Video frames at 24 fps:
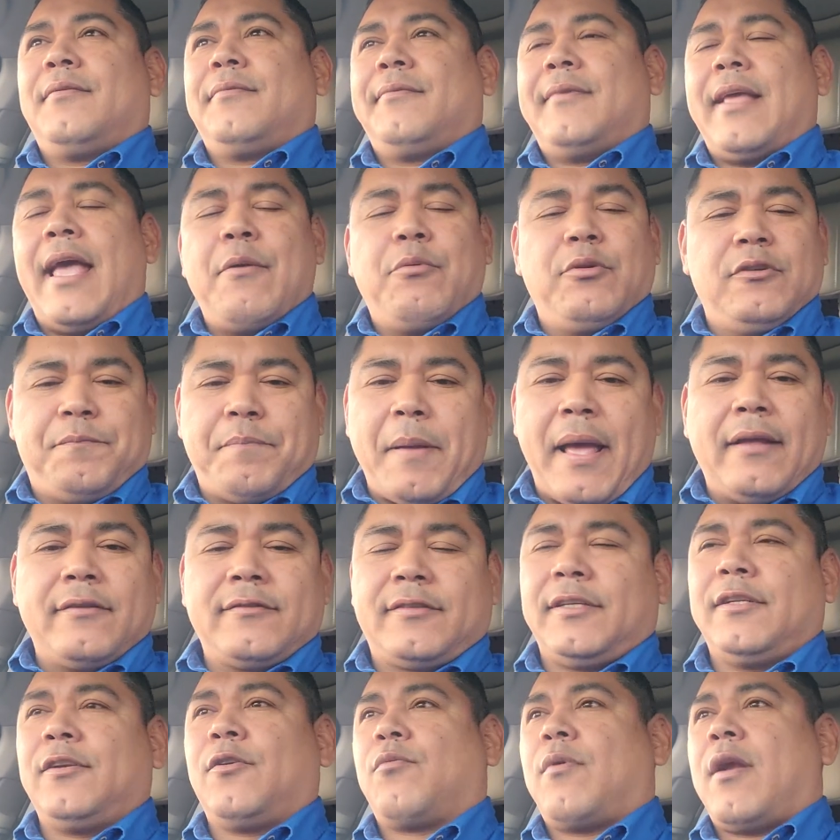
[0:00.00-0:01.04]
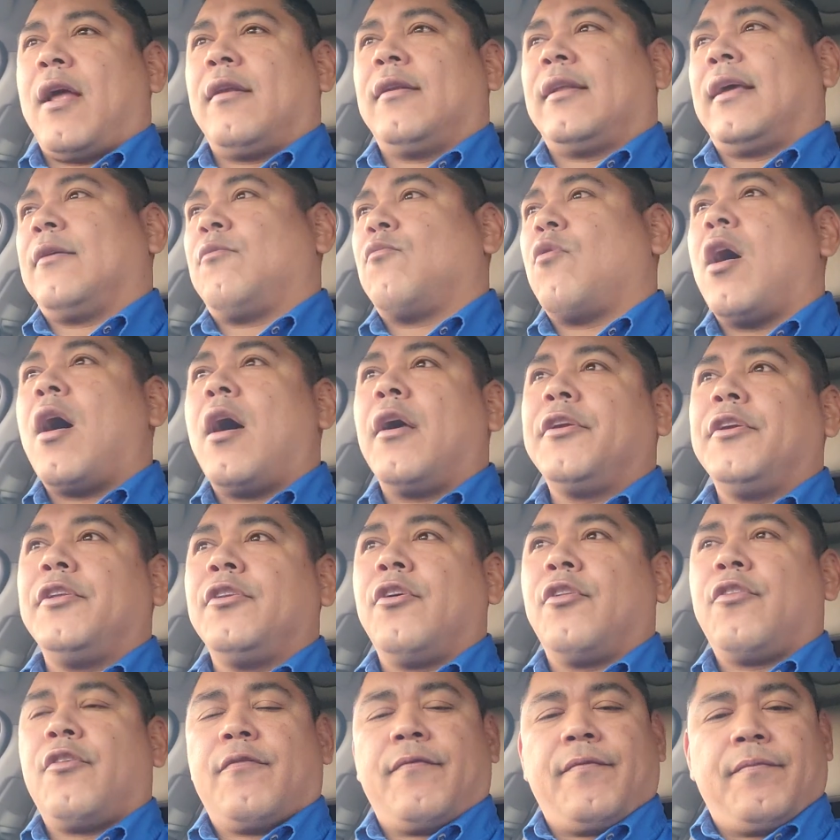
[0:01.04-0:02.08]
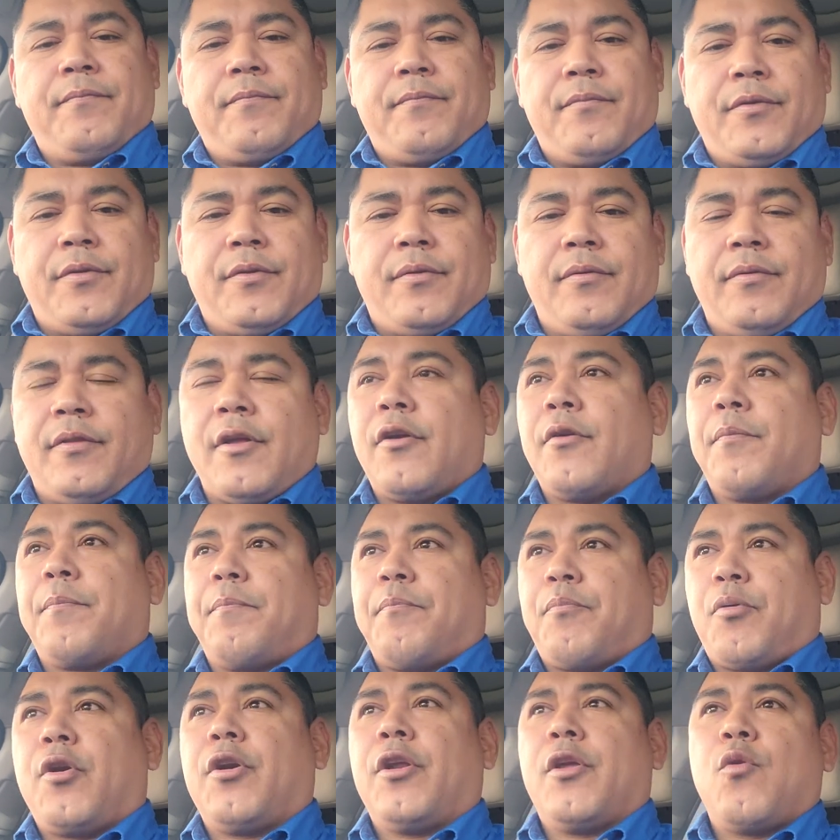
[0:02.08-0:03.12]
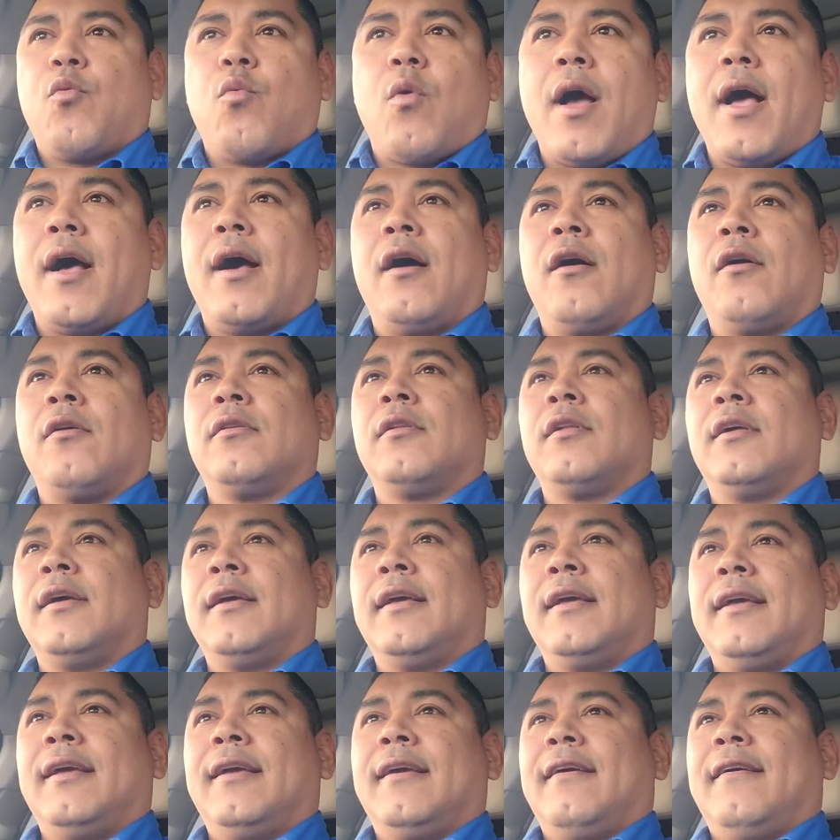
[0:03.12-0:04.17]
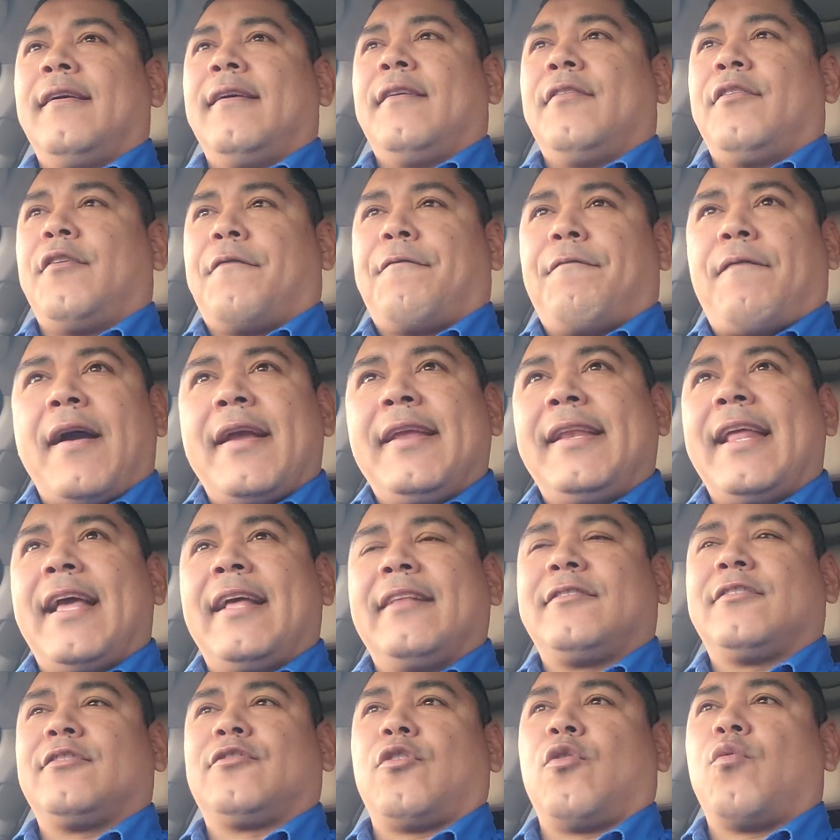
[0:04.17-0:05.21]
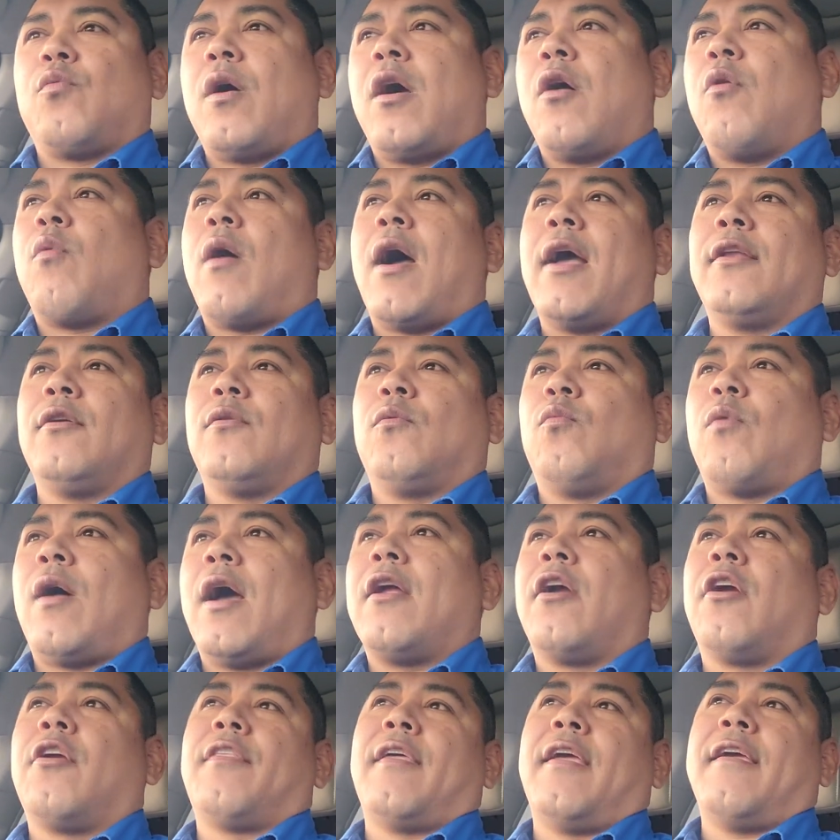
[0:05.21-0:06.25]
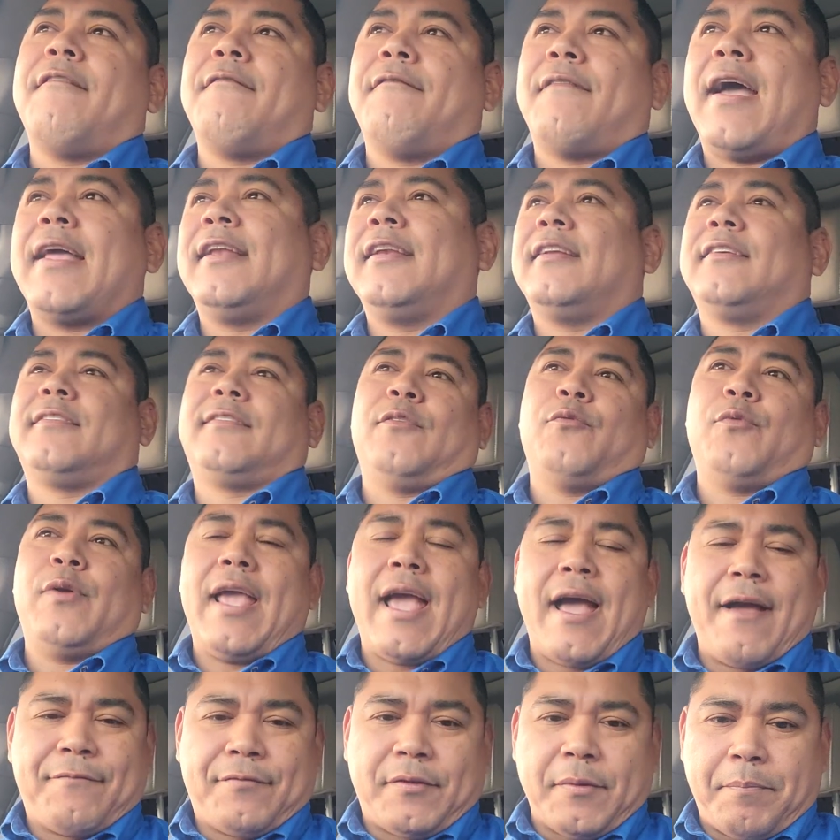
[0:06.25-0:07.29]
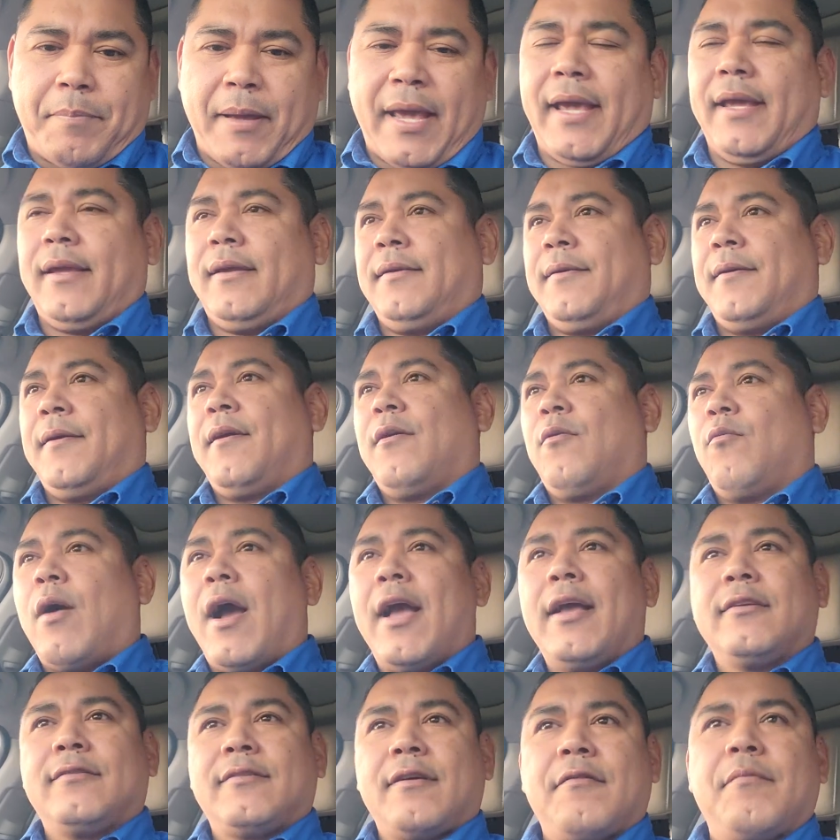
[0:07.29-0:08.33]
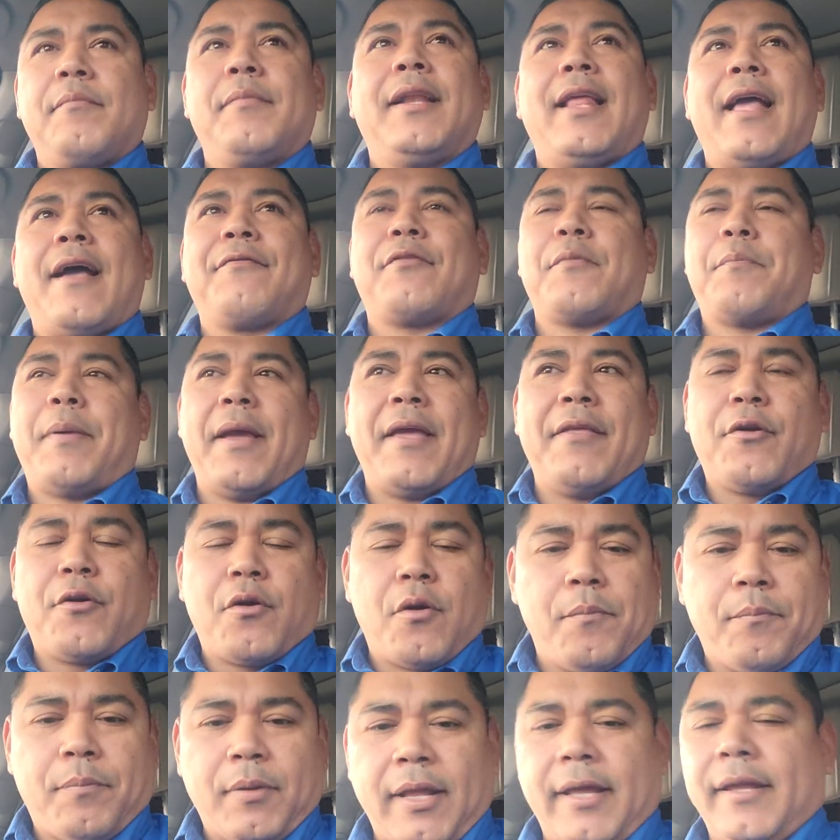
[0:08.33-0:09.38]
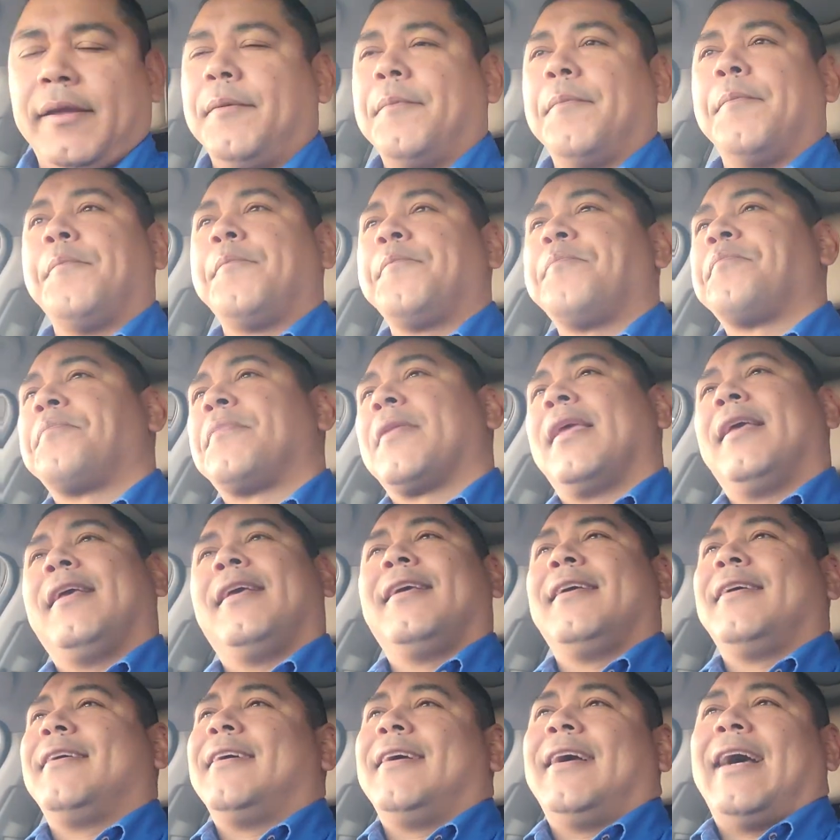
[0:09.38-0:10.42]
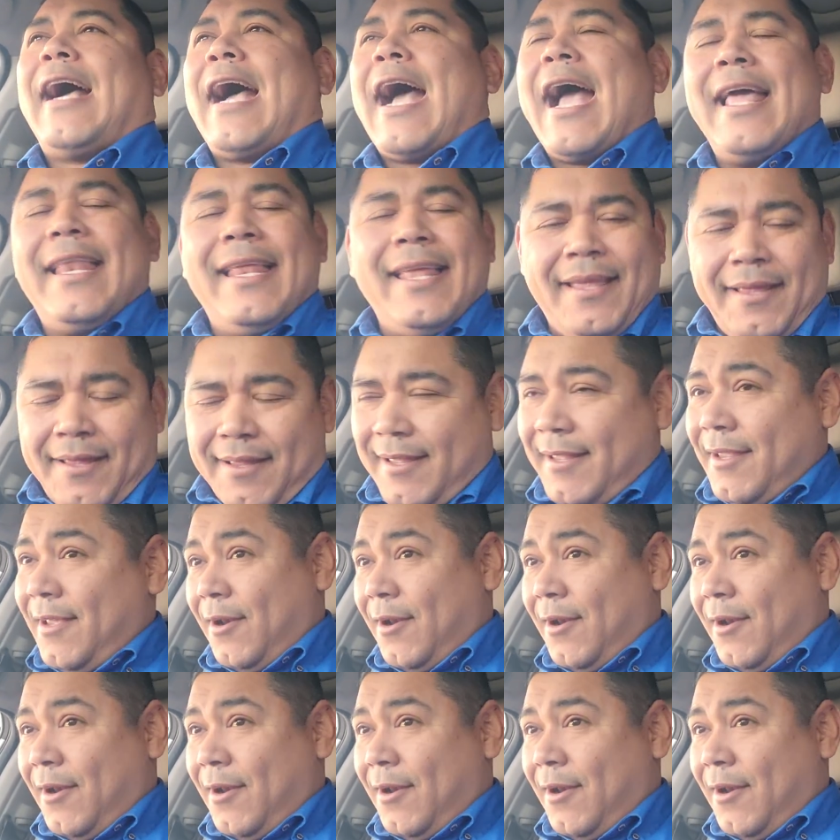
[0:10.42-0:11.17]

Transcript: it was bouncing around like, well, they're pretty well, their finances are well. Why are they inviting us and we have to pay? Why does everybody have to pay their own plate? I didn't